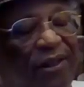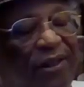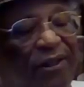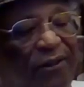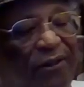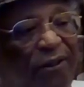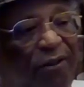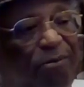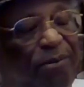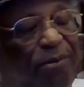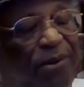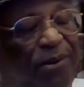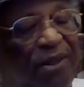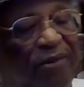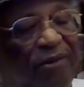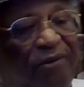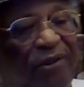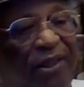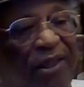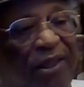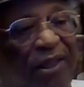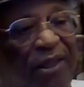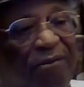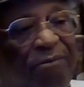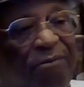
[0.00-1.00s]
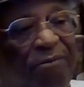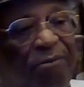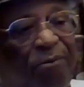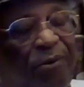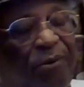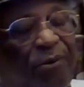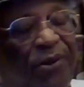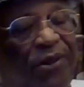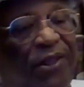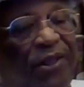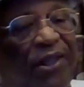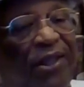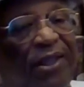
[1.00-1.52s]
a good bit of the documents
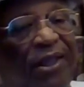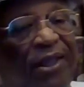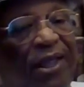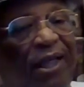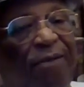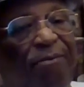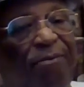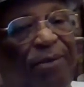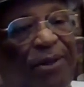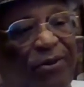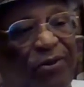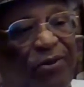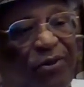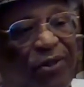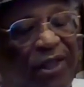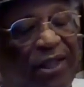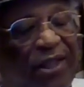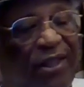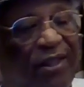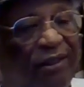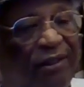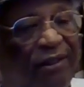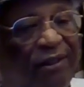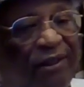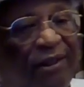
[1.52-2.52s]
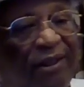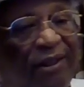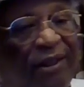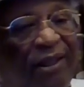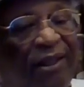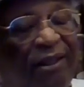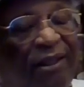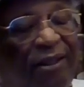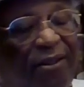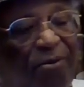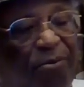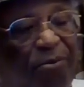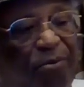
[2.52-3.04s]
which had not been taken
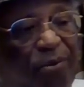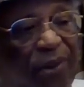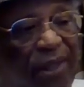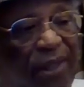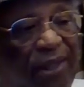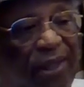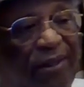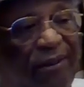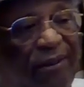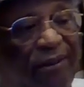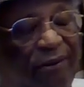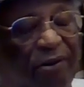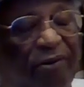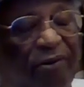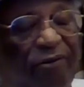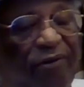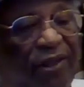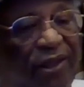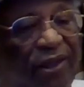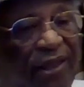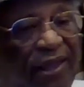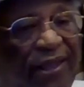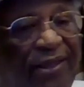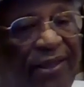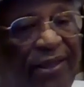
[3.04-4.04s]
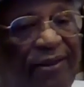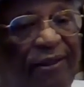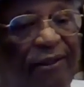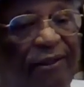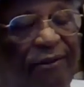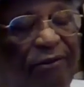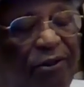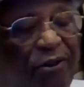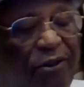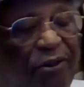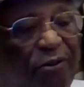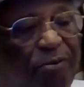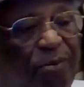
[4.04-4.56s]
prior over the
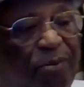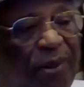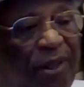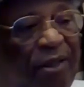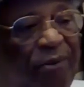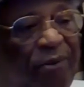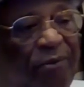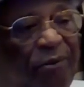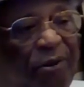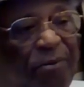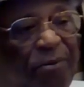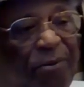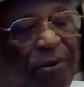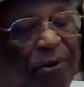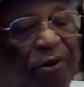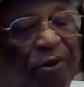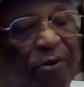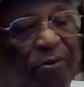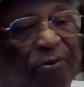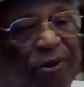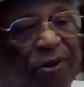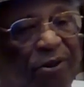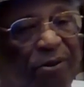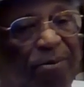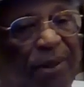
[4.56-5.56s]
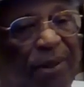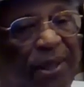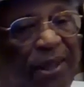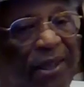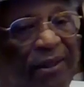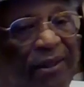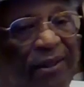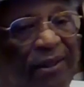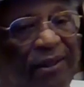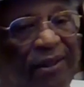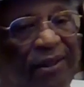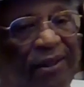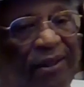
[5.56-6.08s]
18-year span when the building was
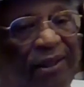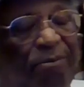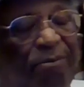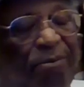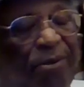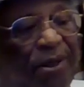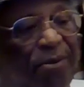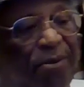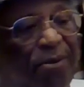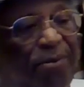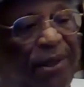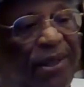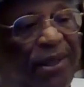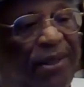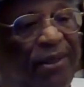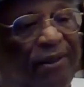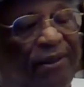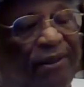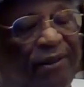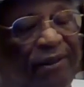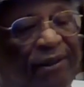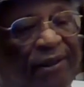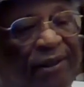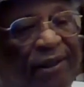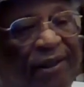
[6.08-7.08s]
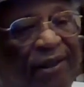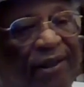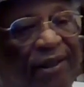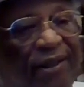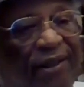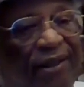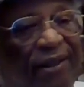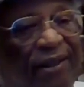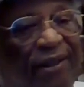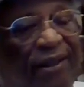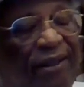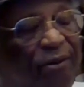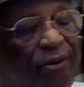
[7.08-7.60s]
abandoned, had been abandoned,
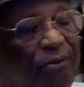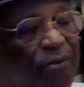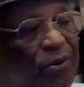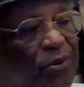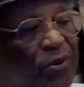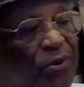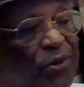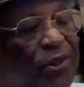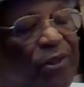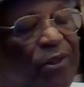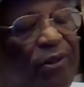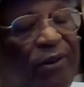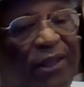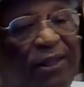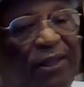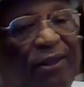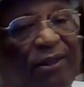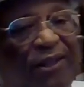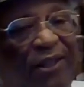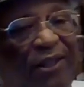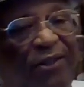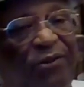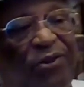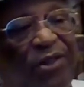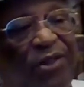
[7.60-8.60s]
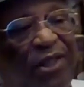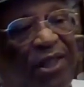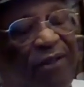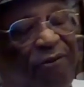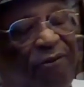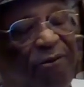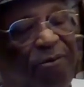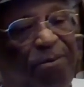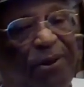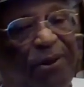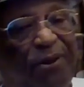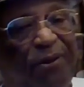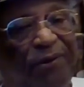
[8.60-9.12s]
were still inside of
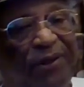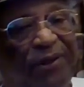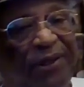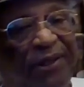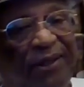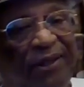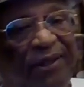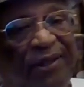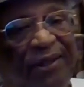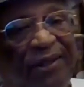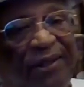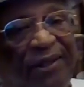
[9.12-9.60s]
the building.